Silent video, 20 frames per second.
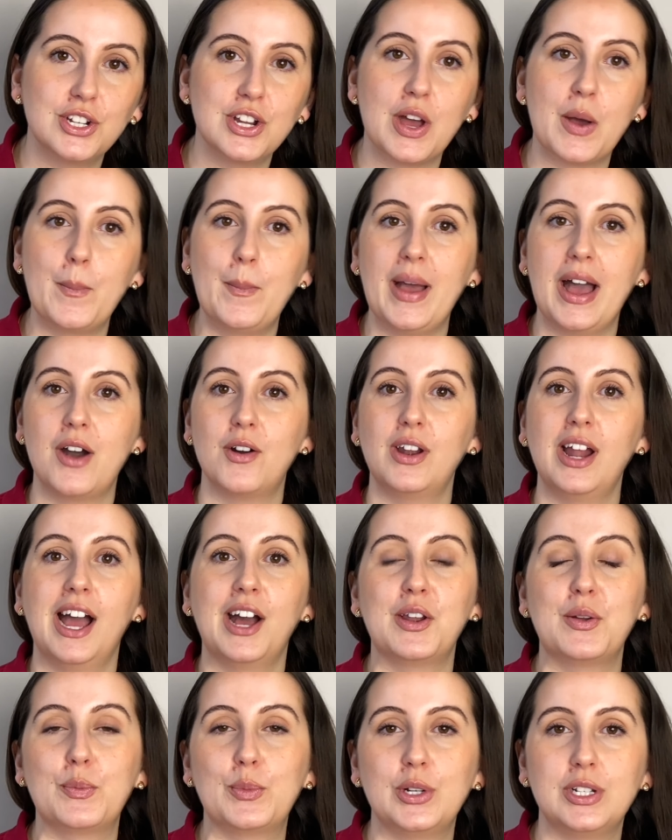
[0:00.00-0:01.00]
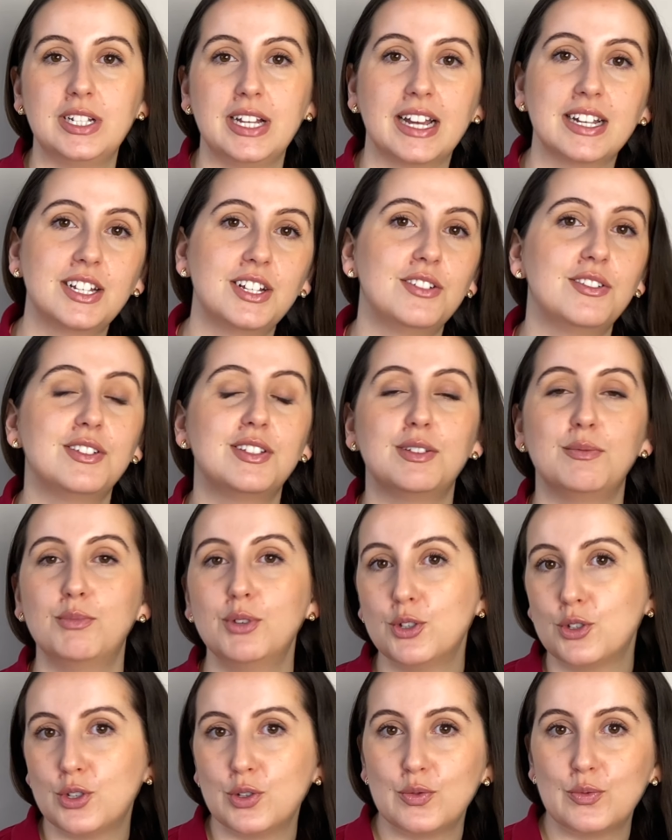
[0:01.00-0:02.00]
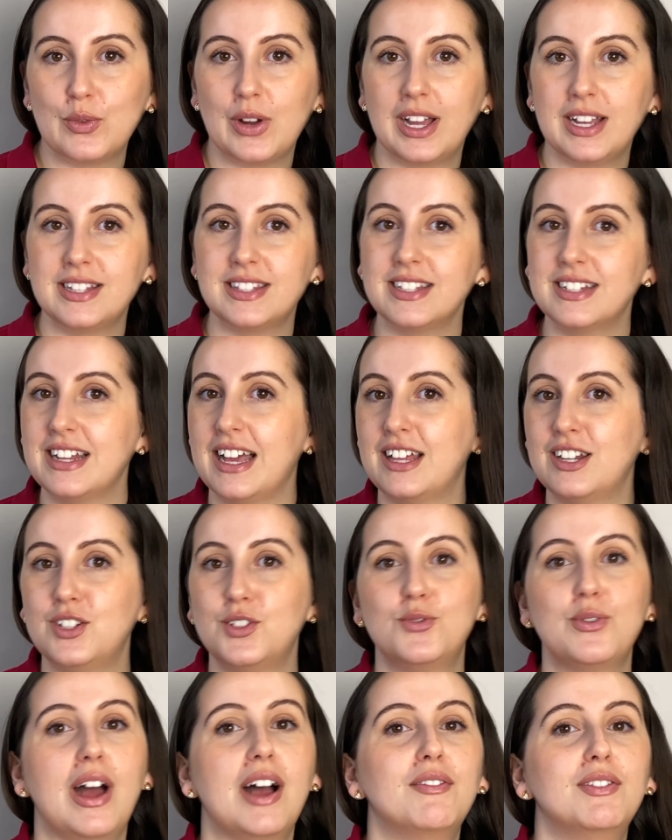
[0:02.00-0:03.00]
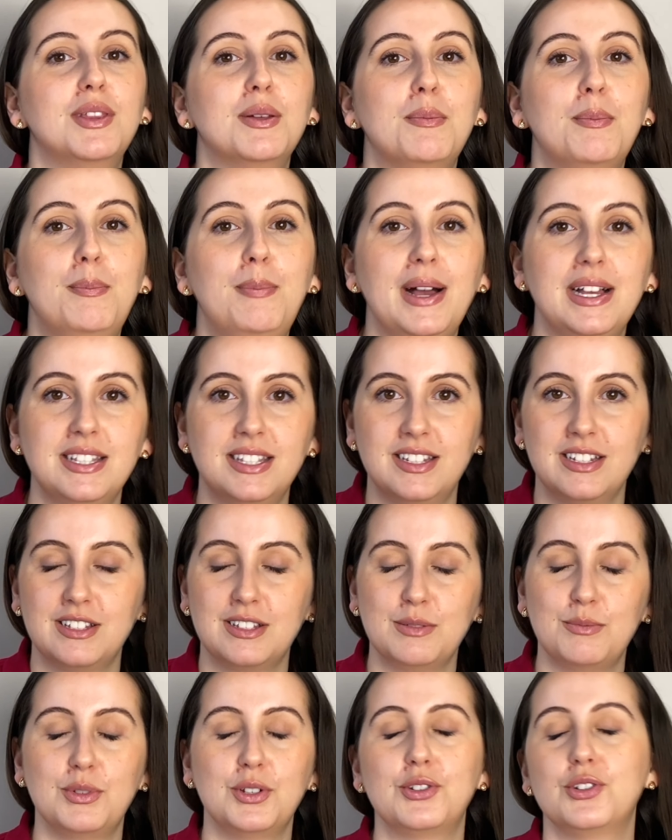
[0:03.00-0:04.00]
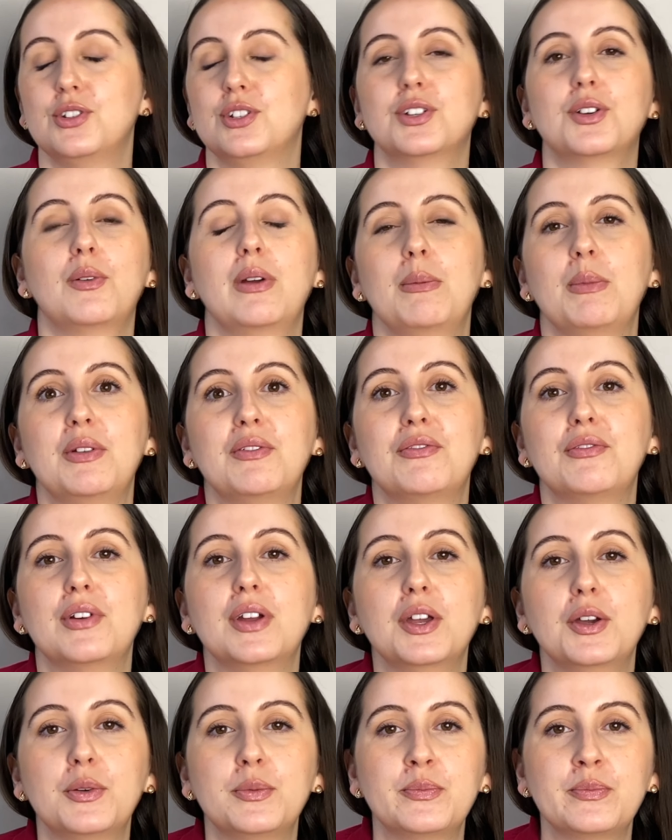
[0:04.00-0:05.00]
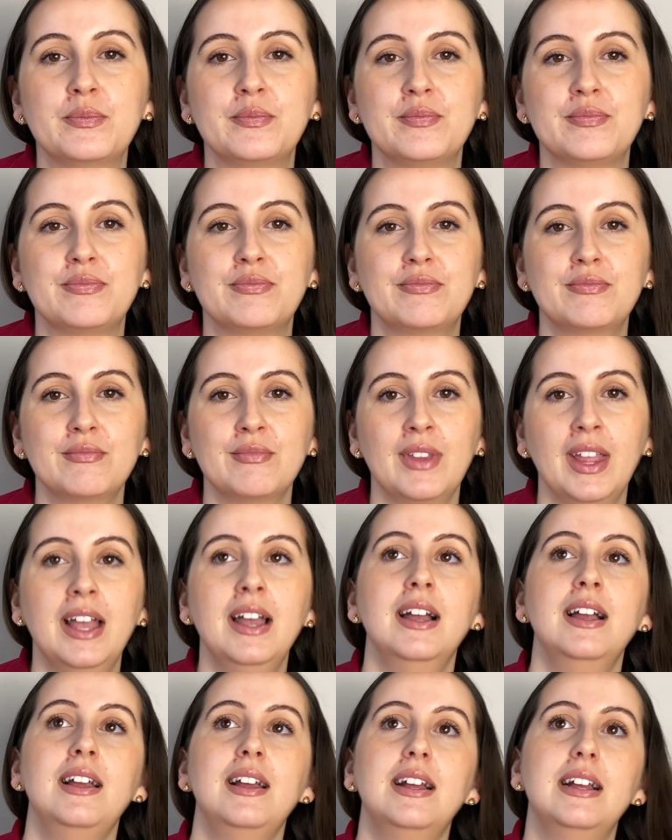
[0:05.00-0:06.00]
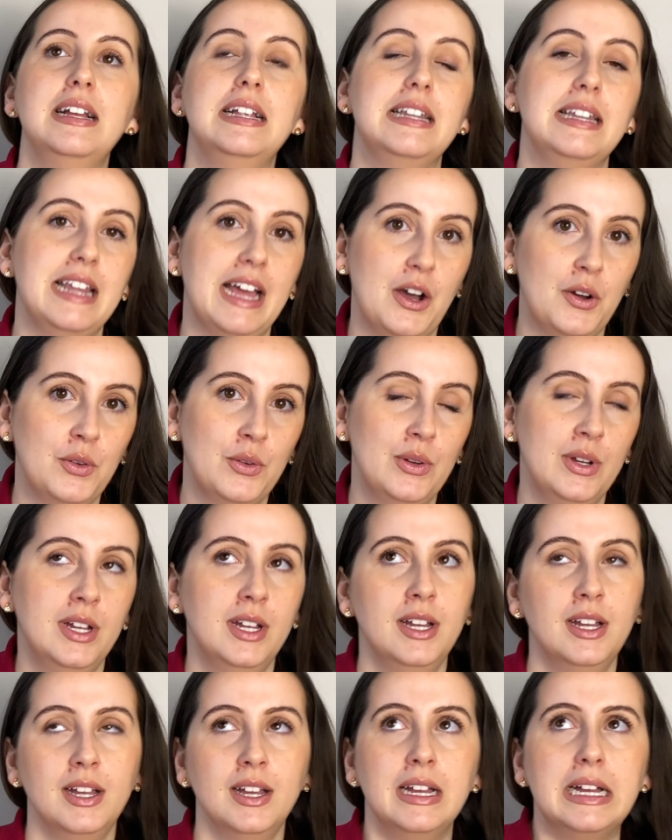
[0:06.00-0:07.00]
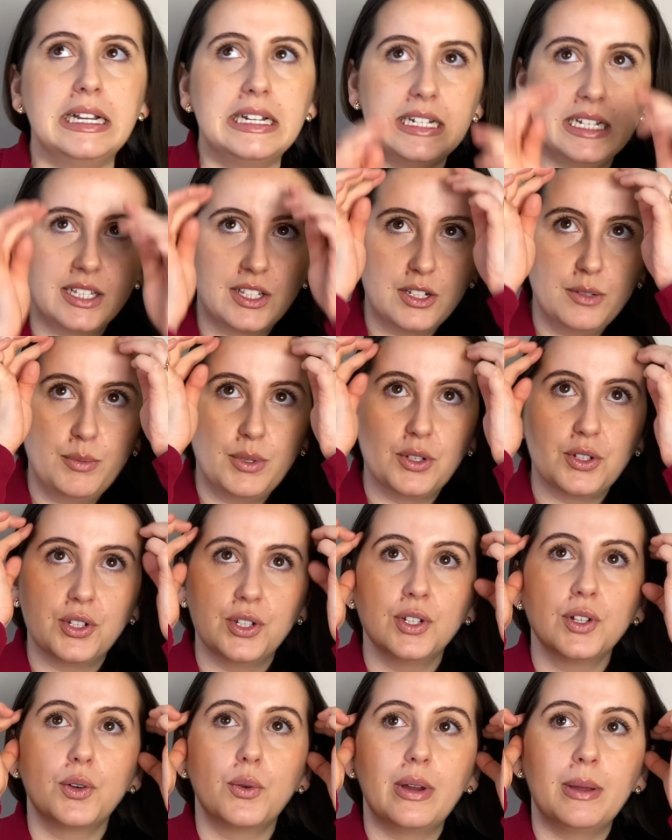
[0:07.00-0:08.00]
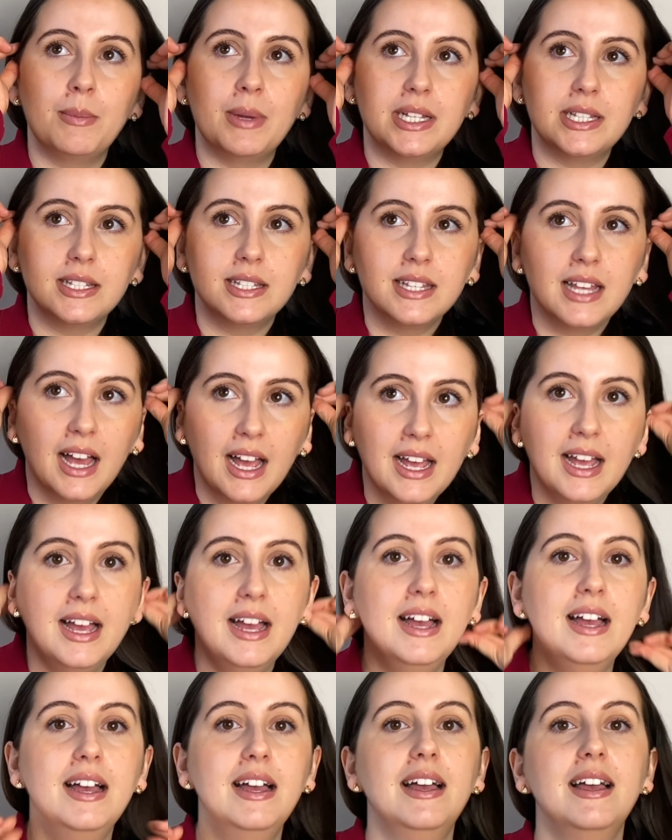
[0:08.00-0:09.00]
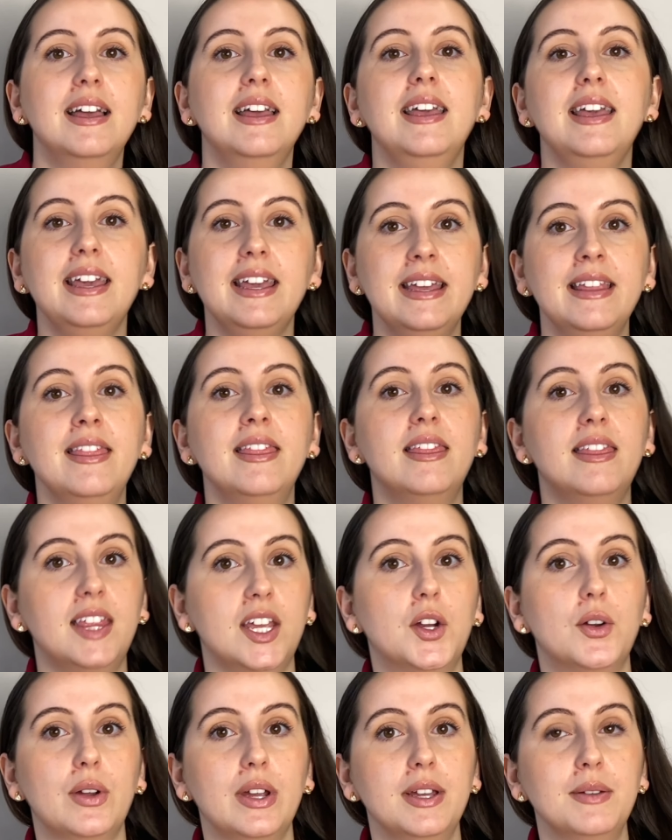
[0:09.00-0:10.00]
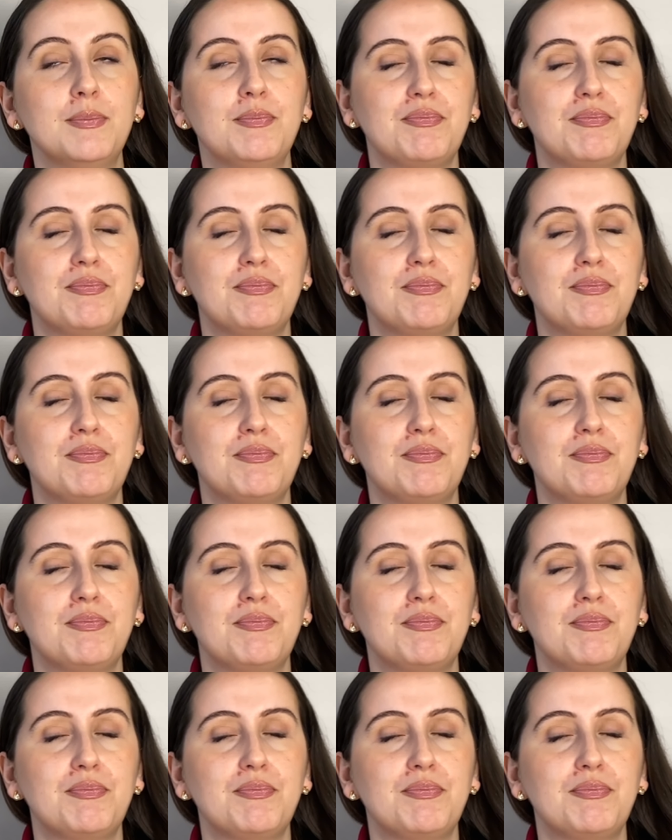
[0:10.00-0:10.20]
about how to protect your distribution rights and how to draft the best distribution agreement for you. Now, distribution agreements, in theory,